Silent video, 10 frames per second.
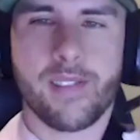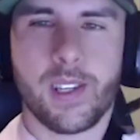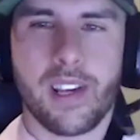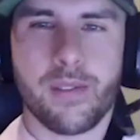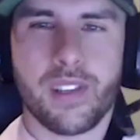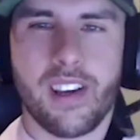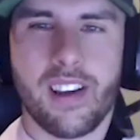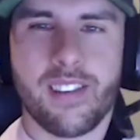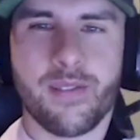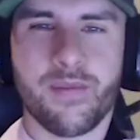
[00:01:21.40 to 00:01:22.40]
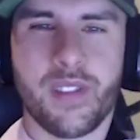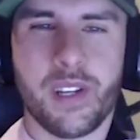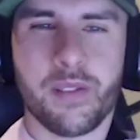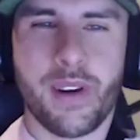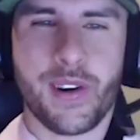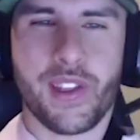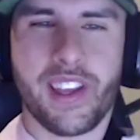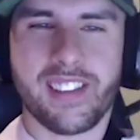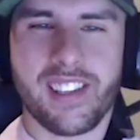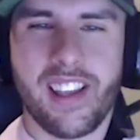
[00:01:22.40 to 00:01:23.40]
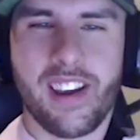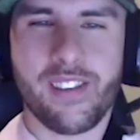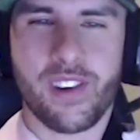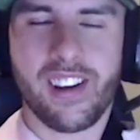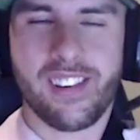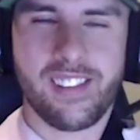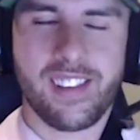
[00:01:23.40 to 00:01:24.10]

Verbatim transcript: sometimes uh, there's bigger things in life right